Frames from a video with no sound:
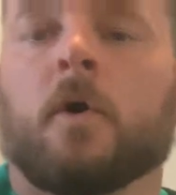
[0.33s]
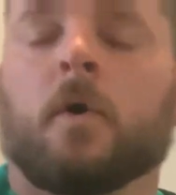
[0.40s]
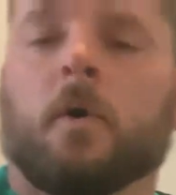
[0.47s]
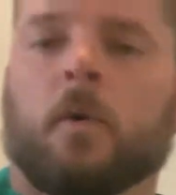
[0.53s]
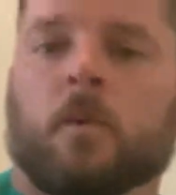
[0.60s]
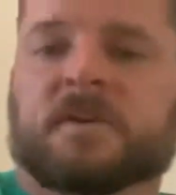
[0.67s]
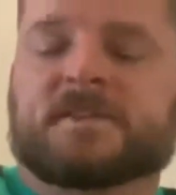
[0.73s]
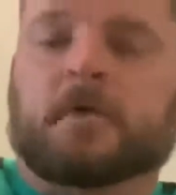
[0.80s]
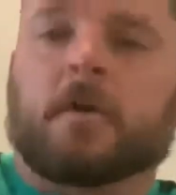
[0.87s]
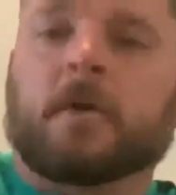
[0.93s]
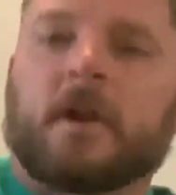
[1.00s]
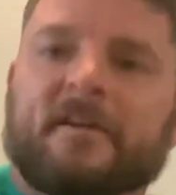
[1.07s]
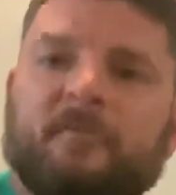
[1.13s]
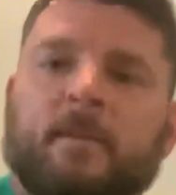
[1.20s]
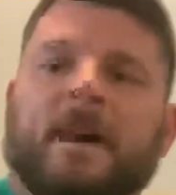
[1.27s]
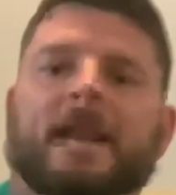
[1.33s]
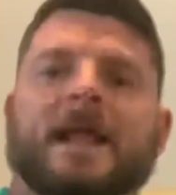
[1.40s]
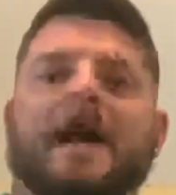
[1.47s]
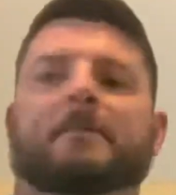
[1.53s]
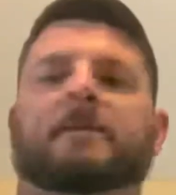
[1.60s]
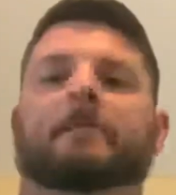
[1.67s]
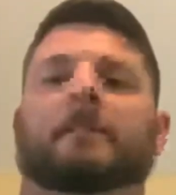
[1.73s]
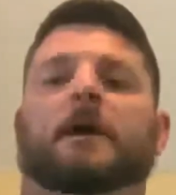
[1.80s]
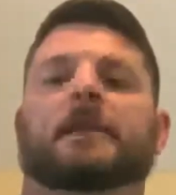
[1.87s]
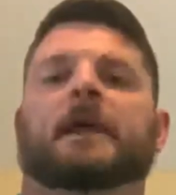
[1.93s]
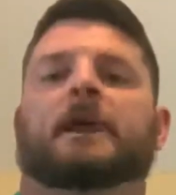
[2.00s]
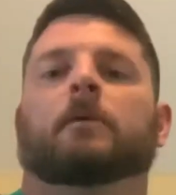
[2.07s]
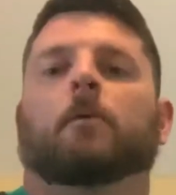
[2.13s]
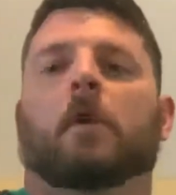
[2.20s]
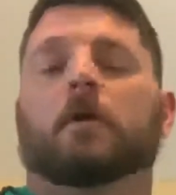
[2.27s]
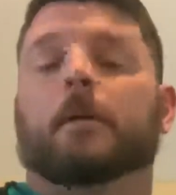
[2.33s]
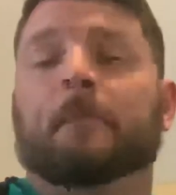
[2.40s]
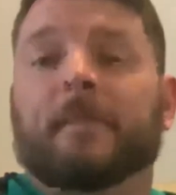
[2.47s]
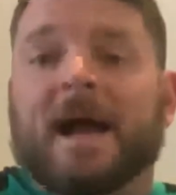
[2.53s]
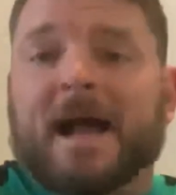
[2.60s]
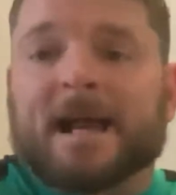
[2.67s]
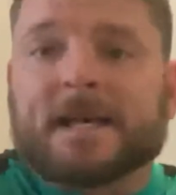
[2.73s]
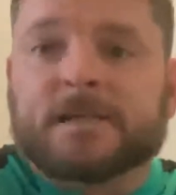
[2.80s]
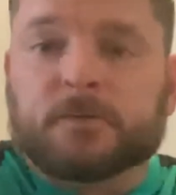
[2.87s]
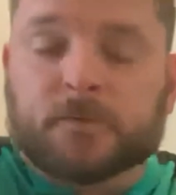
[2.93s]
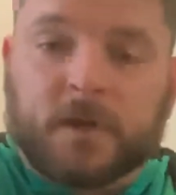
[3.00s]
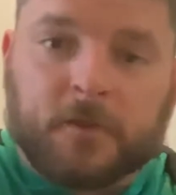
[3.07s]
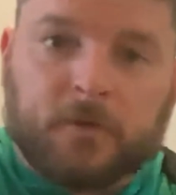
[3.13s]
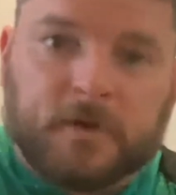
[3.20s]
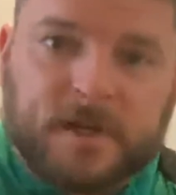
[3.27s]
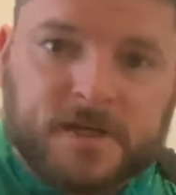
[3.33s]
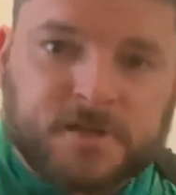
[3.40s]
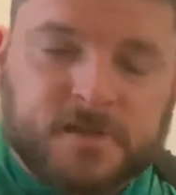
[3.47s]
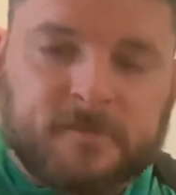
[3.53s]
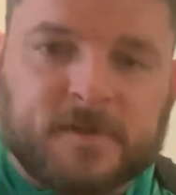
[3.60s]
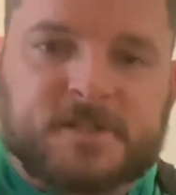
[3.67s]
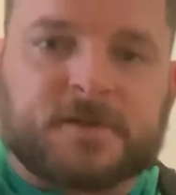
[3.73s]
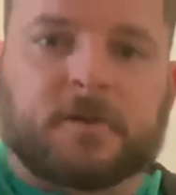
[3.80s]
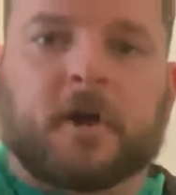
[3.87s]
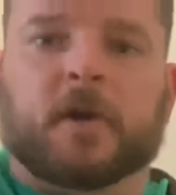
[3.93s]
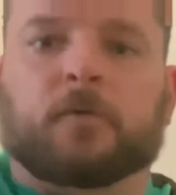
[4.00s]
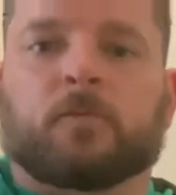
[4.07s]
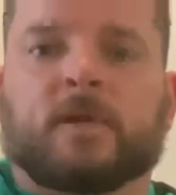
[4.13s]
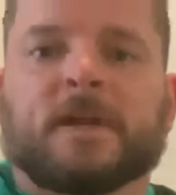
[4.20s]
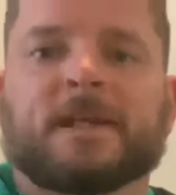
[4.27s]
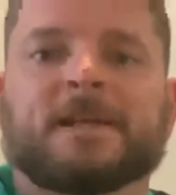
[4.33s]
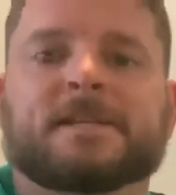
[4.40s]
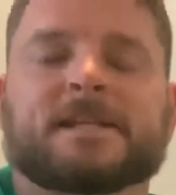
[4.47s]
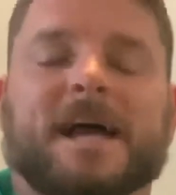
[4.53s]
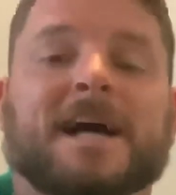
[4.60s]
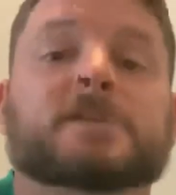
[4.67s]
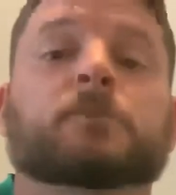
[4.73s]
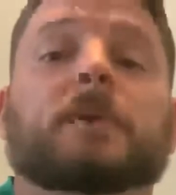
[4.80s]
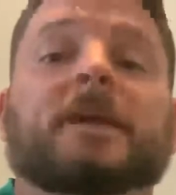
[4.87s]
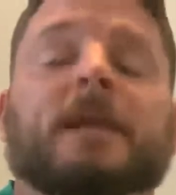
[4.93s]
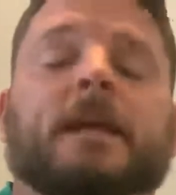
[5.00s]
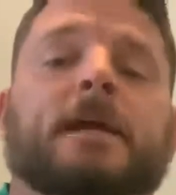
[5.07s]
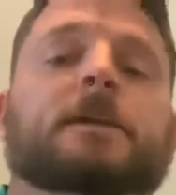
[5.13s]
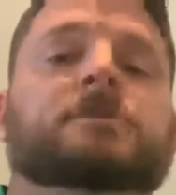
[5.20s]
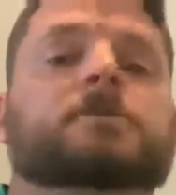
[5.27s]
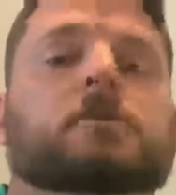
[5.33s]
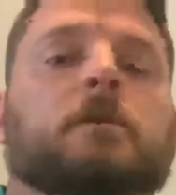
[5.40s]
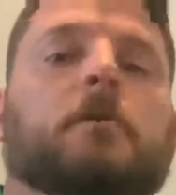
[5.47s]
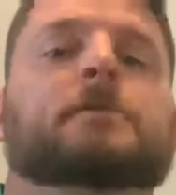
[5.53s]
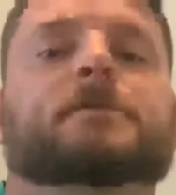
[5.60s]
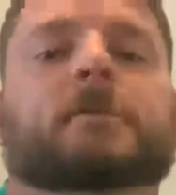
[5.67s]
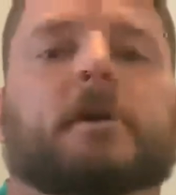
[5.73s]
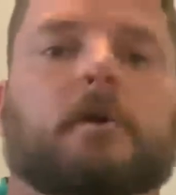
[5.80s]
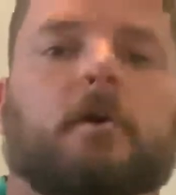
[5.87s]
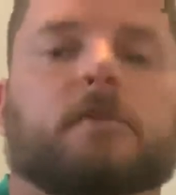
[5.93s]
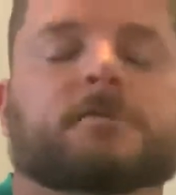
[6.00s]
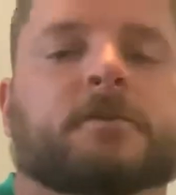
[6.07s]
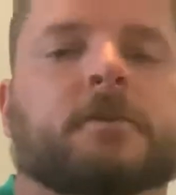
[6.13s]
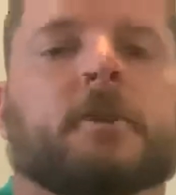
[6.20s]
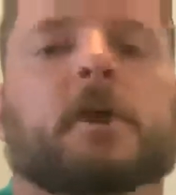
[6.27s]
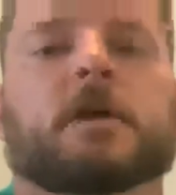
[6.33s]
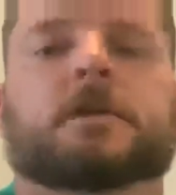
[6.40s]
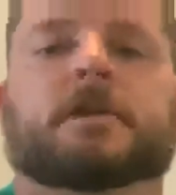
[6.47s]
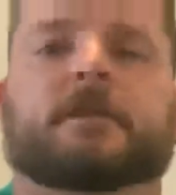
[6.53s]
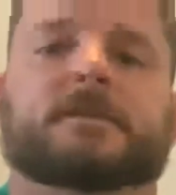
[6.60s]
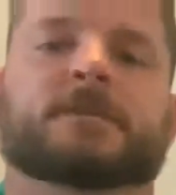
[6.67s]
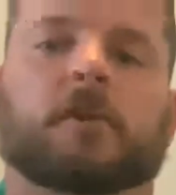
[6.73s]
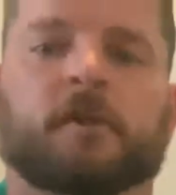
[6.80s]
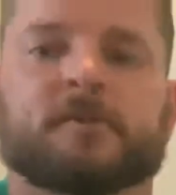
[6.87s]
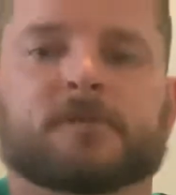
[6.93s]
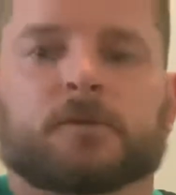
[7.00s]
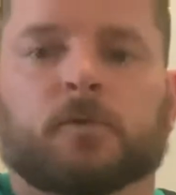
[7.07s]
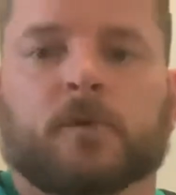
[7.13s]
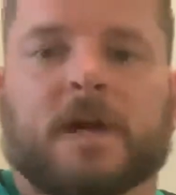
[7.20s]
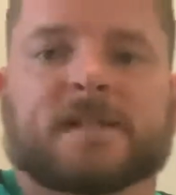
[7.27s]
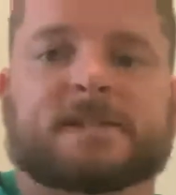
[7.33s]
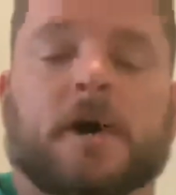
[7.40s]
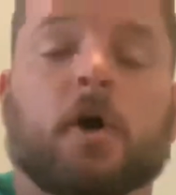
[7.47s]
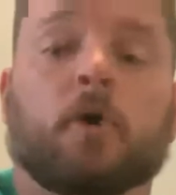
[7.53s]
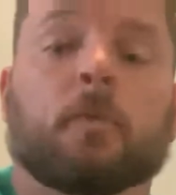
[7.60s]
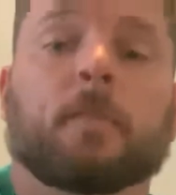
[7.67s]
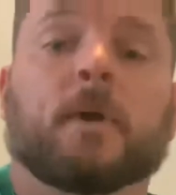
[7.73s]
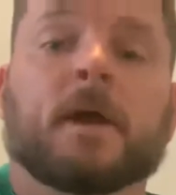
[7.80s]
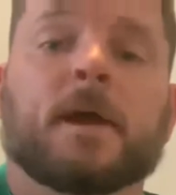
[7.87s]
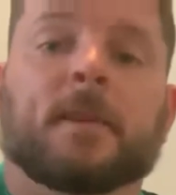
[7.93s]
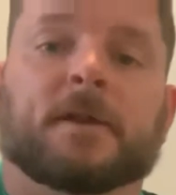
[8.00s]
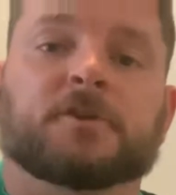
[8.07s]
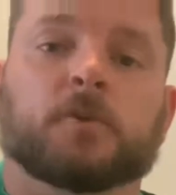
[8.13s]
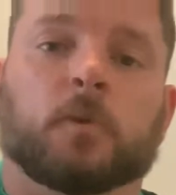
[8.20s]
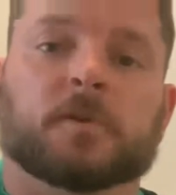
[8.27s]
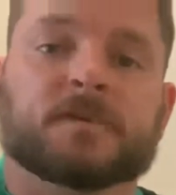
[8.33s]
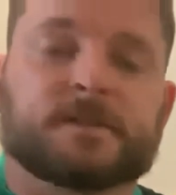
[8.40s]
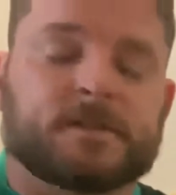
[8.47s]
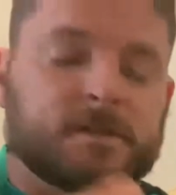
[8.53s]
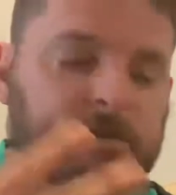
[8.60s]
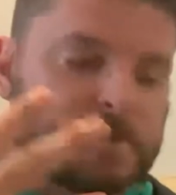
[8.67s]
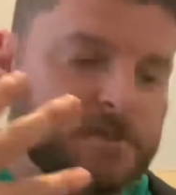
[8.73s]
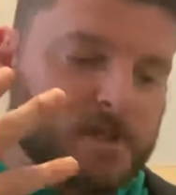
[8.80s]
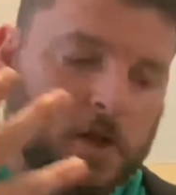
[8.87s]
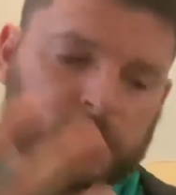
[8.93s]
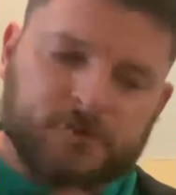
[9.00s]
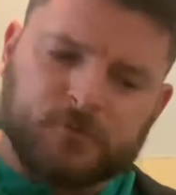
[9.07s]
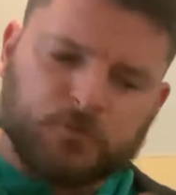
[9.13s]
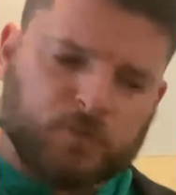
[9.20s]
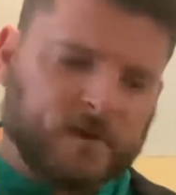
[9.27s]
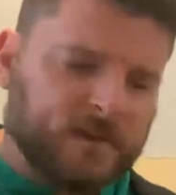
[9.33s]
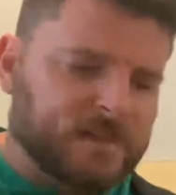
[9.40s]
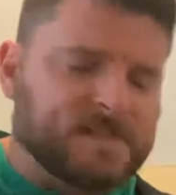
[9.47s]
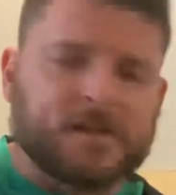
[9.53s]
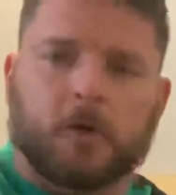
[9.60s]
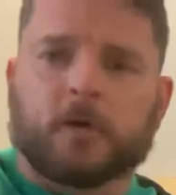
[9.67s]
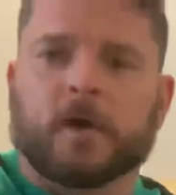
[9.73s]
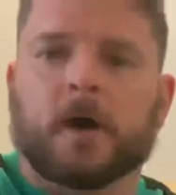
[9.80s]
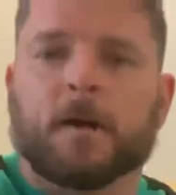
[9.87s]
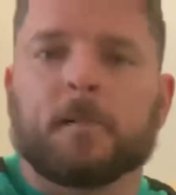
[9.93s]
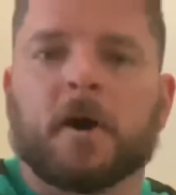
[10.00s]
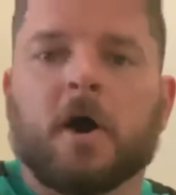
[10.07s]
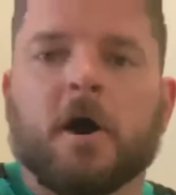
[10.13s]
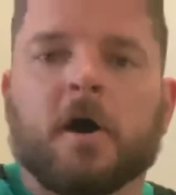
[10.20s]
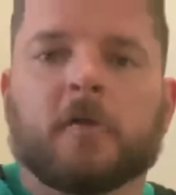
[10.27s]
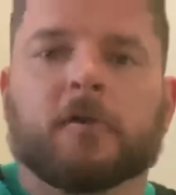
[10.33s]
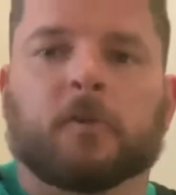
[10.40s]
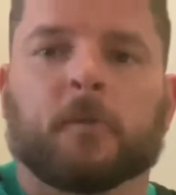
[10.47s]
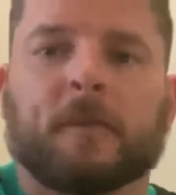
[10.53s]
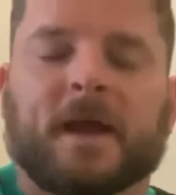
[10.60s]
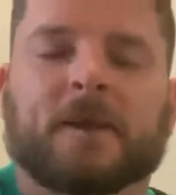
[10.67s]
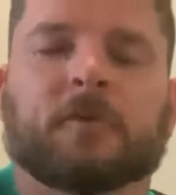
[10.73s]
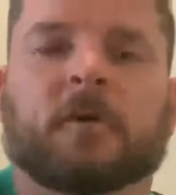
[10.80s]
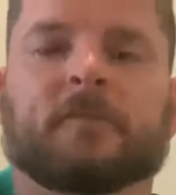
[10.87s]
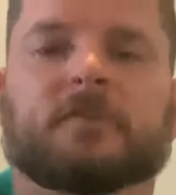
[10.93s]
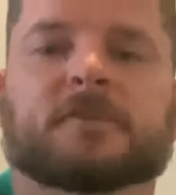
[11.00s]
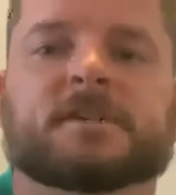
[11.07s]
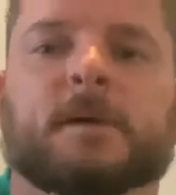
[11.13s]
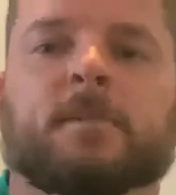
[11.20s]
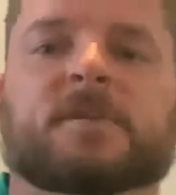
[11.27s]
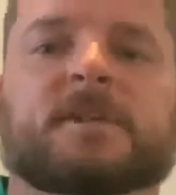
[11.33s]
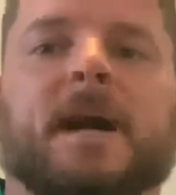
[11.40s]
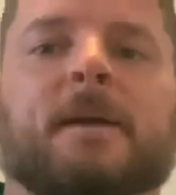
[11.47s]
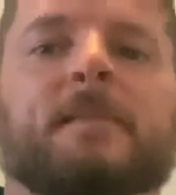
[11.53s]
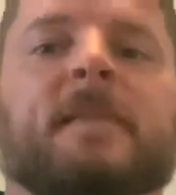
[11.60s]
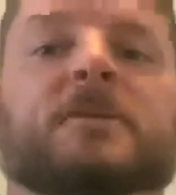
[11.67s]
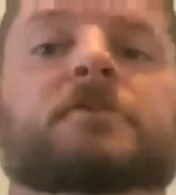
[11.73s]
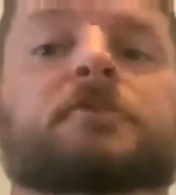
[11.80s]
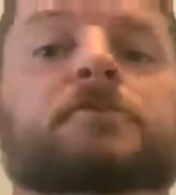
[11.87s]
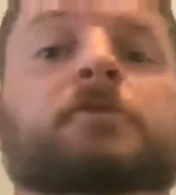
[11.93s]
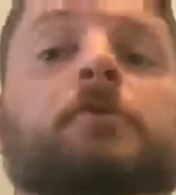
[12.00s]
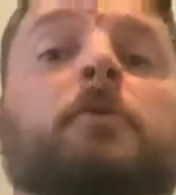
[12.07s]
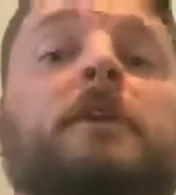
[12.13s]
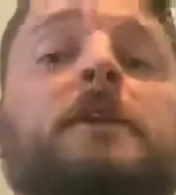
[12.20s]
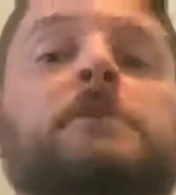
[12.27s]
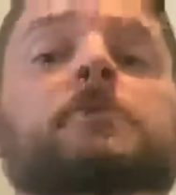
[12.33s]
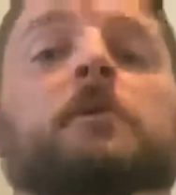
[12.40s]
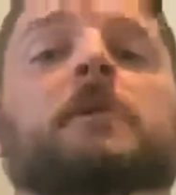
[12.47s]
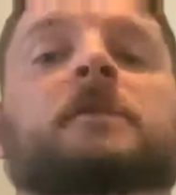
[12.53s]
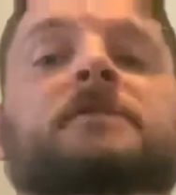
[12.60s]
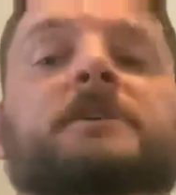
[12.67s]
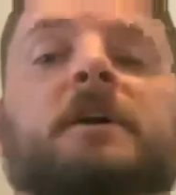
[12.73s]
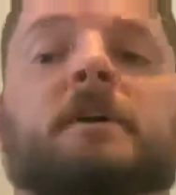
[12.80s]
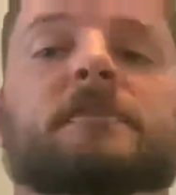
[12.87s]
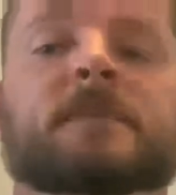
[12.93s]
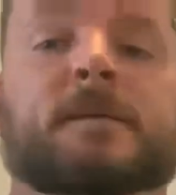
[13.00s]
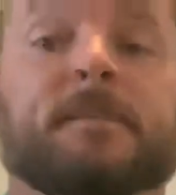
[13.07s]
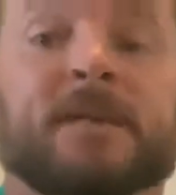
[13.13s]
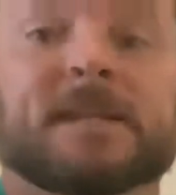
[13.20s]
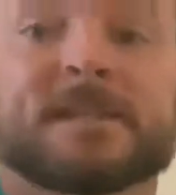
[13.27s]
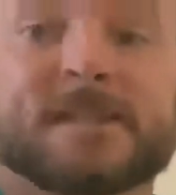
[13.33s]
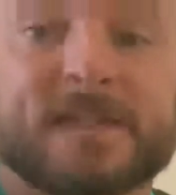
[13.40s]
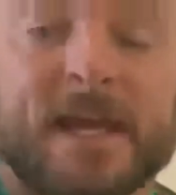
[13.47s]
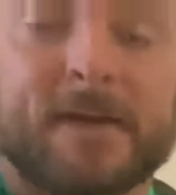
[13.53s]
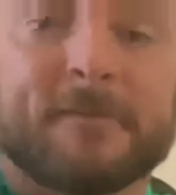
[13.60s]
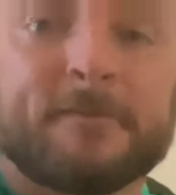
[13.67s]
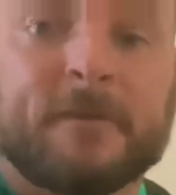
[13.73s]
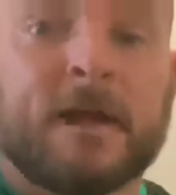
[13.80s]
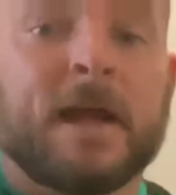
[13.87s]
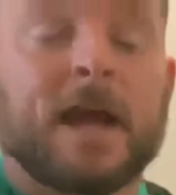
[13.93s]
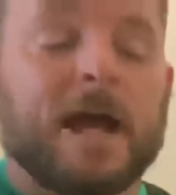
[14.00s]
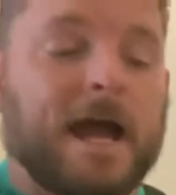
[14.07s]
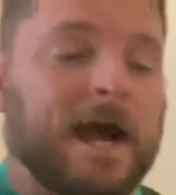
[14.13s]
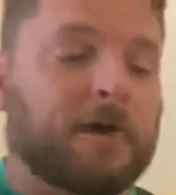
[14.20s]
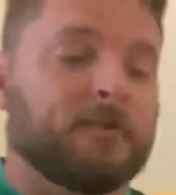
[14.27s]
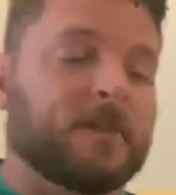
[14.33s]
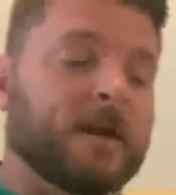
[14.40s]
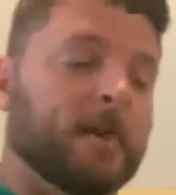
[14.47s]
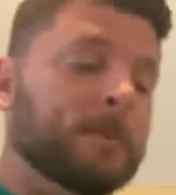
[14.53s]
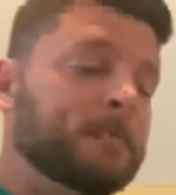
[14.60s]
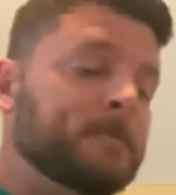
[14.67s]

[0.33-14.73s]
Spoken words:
What's going on, everybody? Happy Monday. Welcome back to another edition of Mr. Eric Reads. As we inch closer and closer to the start of school, guys, I hope that you are just really soaking up the remainder of your summertime and that you're truly enjoying yourselves and being safe out there.